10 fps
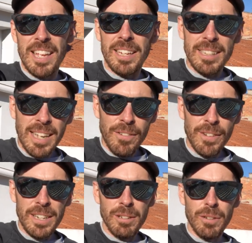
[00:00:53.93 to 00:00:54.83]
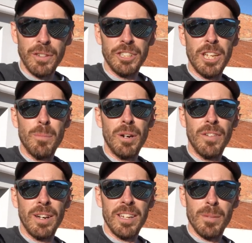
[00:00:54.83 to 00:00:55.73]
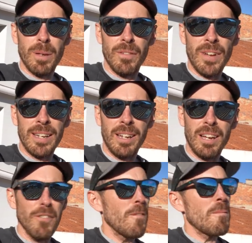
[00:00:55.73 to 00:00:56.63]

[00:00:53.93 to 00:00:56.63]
You can definitely do it for cheaper if you like a bit of van life.